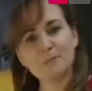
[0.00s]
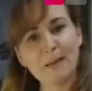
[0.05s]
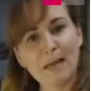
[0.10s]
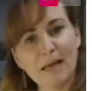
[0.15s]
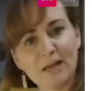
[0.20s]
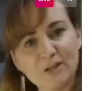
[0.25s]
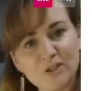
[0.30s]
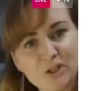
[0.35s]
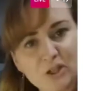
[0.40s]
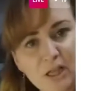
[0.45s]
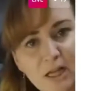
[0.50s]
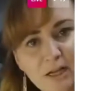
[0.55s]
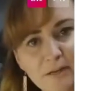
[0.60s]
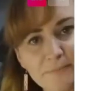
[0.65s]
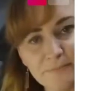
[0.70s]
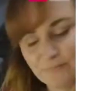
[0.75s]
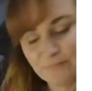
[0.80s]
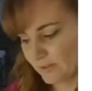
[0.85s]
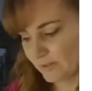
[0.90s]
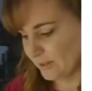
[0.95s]
it
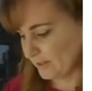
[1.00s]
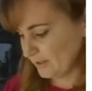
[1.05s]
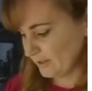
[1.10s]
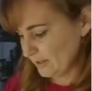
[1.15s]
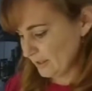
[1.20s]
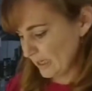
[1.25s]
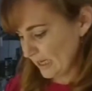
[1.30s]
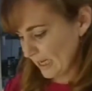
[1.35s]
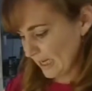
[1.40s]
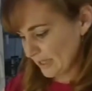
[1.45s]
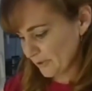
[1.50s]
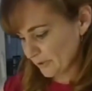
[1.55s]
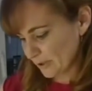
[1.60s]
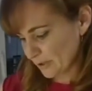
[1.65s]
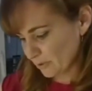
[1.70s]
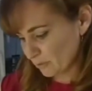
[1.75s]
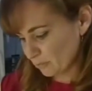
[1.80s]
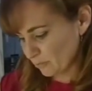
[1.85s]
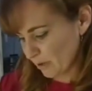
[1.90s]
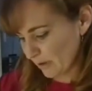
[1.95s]
around.
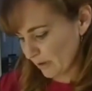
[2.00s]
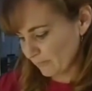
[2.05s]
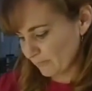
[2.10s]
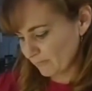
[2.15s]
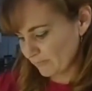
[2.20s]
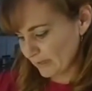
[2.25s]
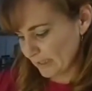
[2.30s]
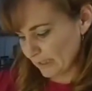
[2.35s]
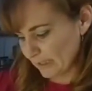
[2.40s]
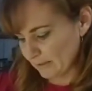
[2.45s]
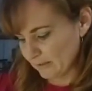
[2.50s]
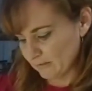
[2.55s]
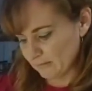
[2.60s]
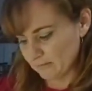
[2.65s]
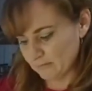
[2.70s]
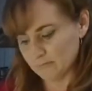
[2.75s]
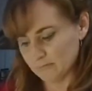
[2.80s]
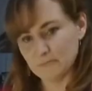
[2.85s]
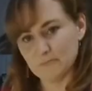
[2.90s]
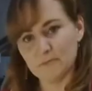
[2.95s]
Okay, so this
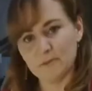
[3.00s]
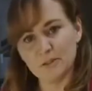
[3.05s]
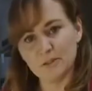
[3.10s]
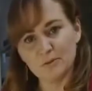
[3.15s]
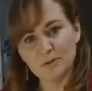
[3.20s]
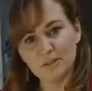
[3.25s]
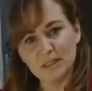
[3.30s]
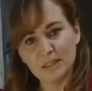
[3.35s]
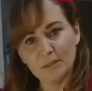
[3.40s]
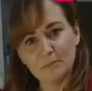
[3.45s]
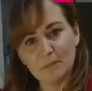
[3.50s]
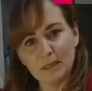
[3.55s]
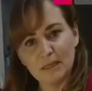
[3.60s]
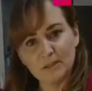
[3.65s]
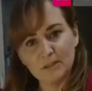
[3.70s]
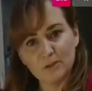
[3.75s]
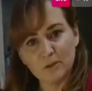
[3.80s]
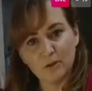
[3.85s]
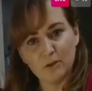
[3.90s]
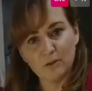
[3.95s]
is all you need
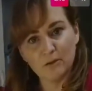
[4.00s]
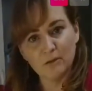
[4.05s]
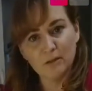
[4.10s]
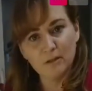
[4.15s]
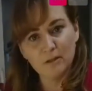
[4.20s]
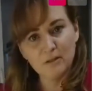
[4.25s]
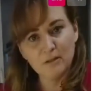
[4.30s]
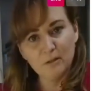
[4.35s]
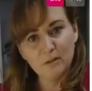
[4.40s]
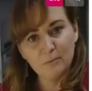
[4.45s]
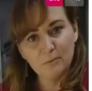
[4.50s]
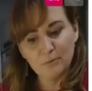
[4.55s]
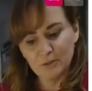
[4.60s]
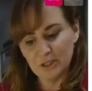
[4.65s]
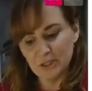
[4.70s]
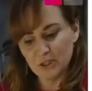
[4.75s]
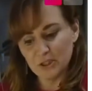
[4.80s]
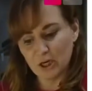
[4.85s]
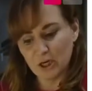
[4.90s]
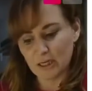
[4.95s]
for your
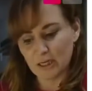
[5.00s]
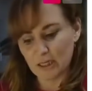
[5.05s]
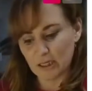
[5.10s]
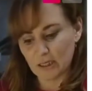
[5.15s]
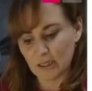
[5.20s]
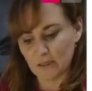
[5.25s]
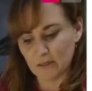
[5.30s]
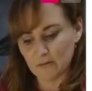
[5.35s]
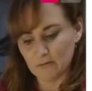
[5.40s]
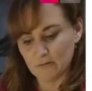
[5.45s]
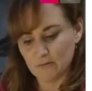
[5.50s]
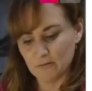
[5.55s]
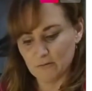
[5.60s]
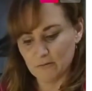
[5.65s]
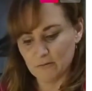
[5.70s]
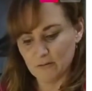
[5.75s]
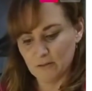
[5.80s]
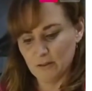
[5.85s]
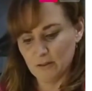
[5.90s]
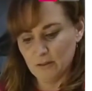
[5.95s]
bread dough. This is
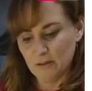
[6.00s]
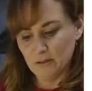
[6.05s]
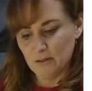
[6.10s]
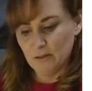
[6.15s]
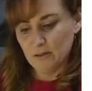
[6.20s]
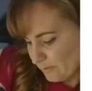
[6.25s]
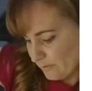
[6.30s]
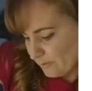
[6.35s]
it right here.